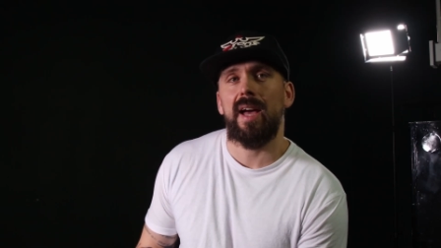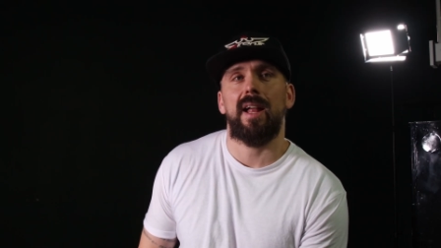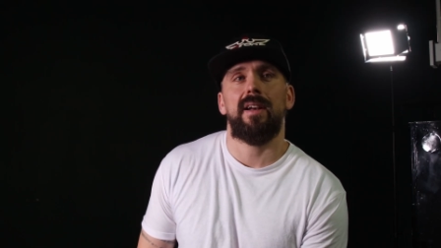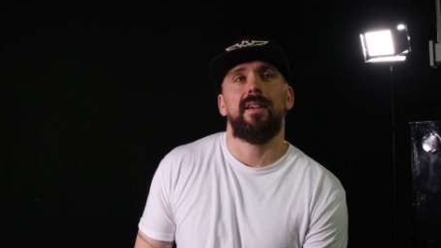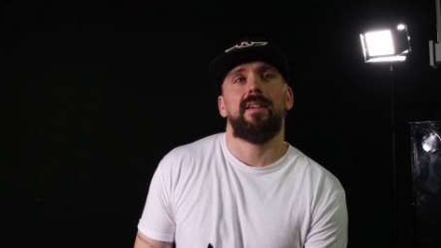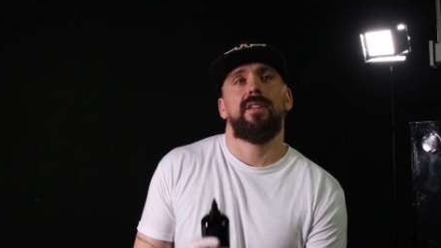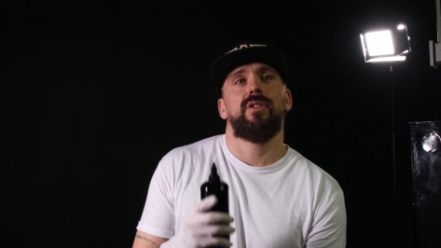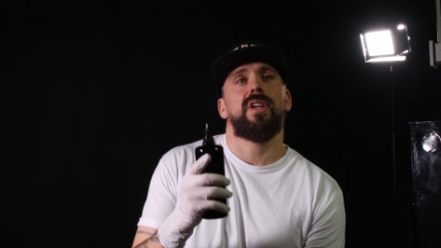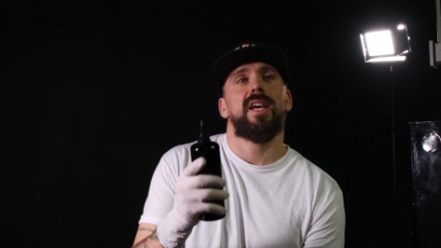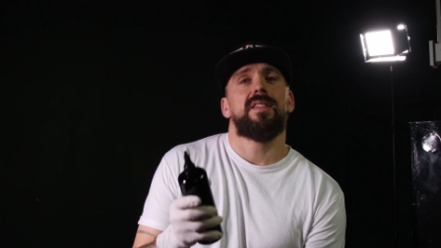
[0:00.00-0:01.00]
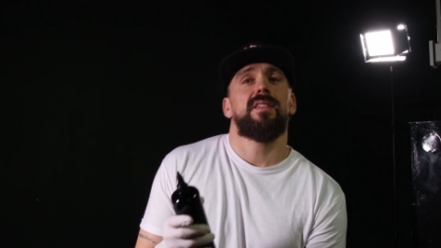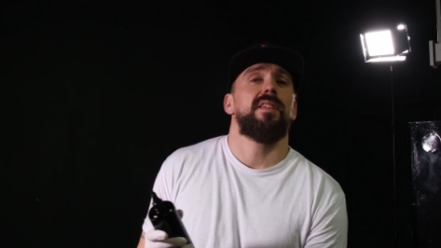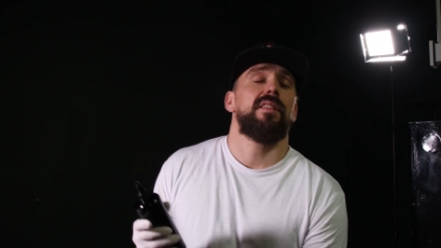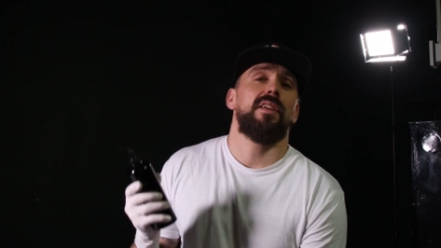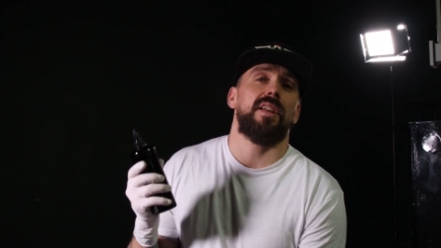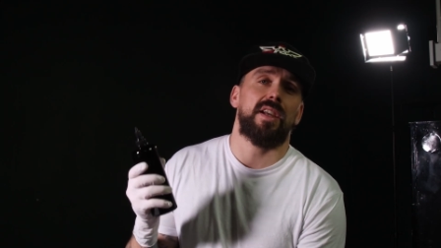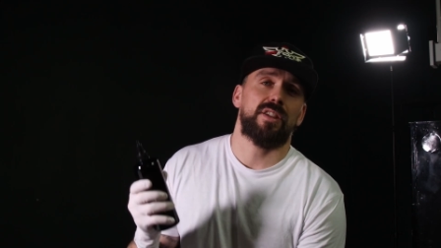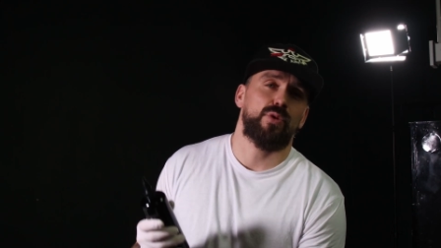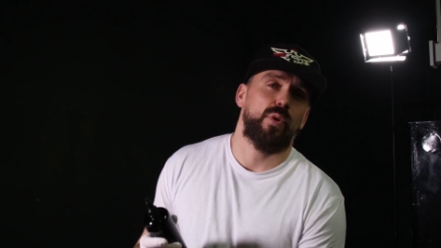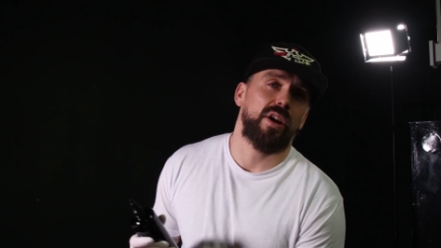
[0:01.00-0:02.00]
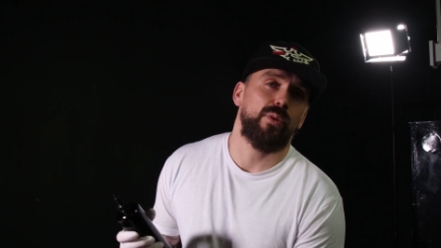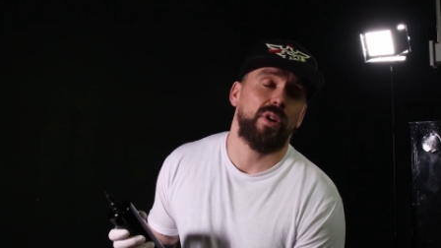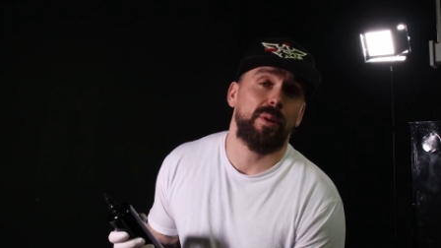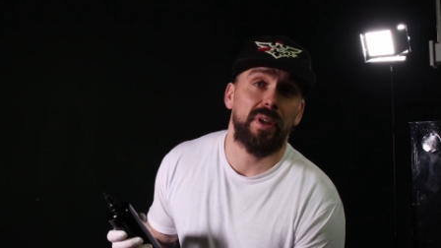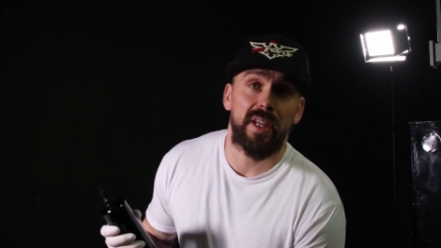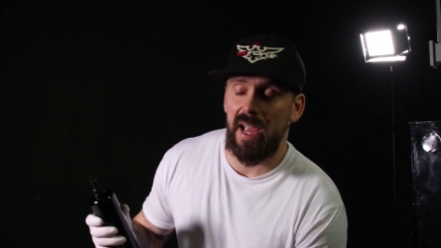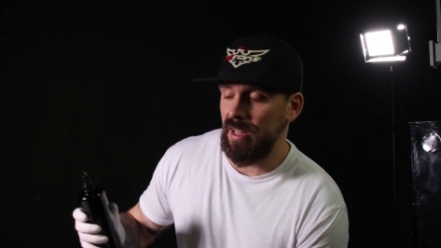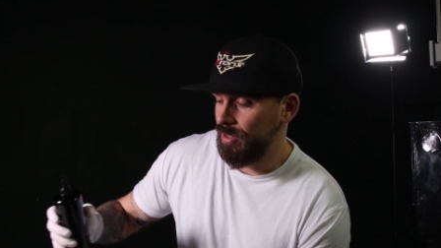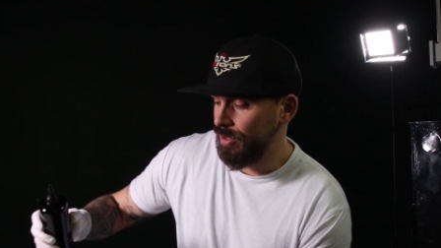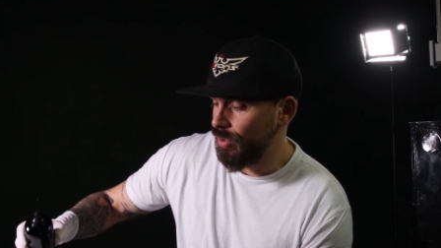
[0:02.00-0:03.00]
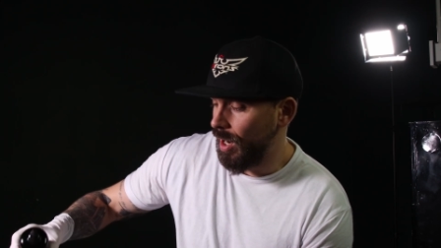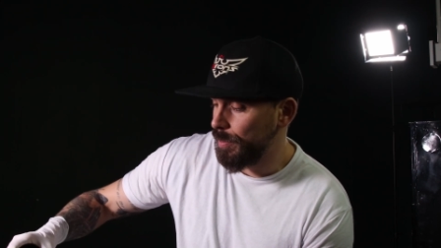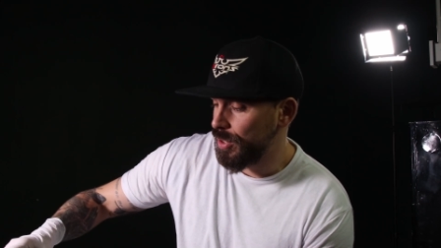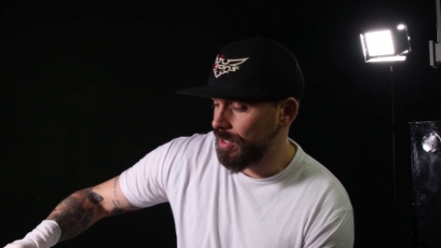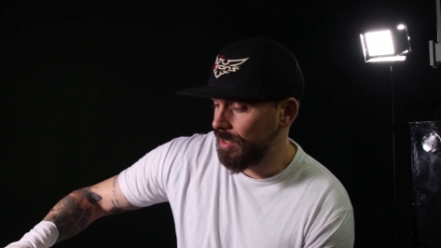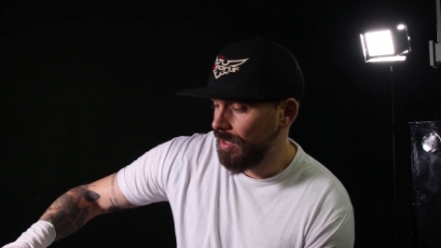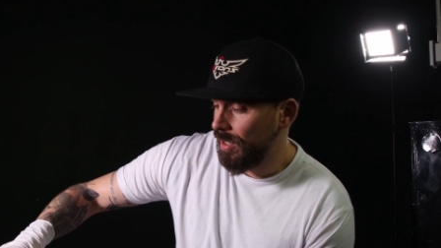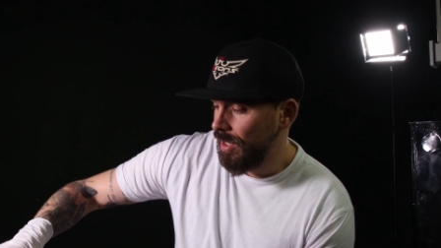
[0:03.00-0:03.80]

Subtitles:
And you guessed it, the next one will be 8 drops.